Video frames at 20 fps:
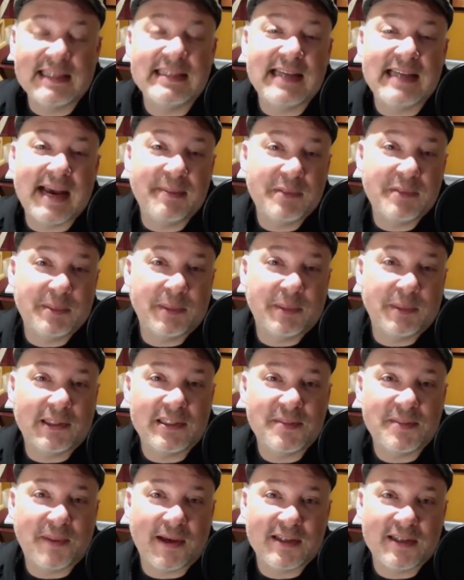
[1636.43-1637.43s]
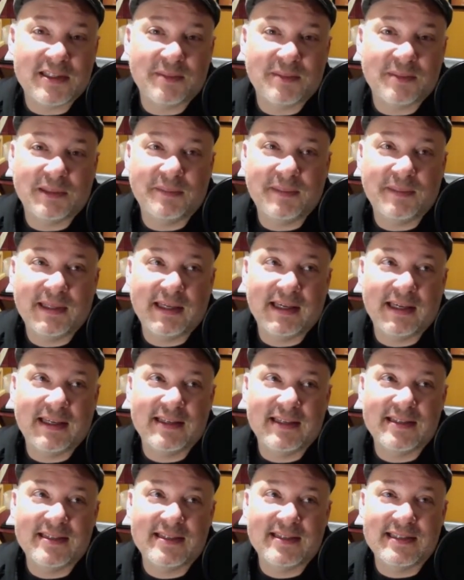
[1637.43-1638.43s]
adaptable as possible,
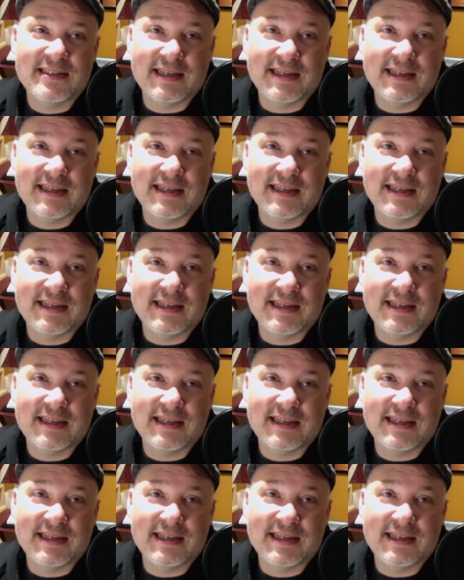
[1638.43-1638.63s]
because